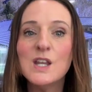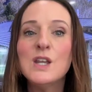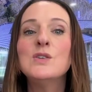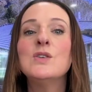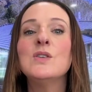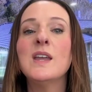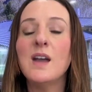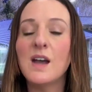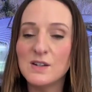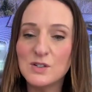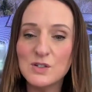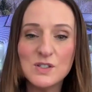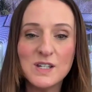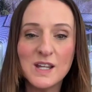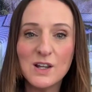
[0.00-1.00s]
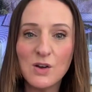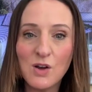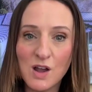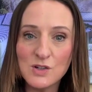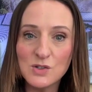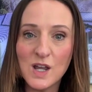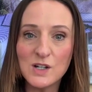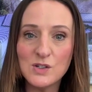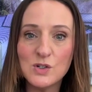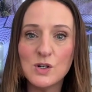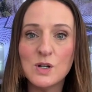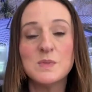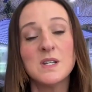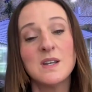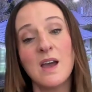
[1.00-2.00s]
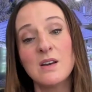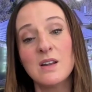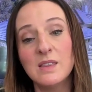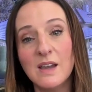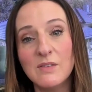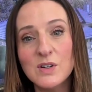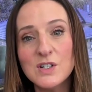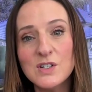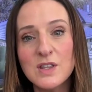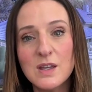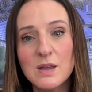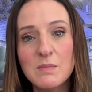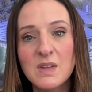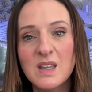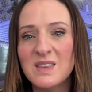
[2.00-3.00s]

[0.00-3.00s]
Do they understand contract terms and how to leverage them?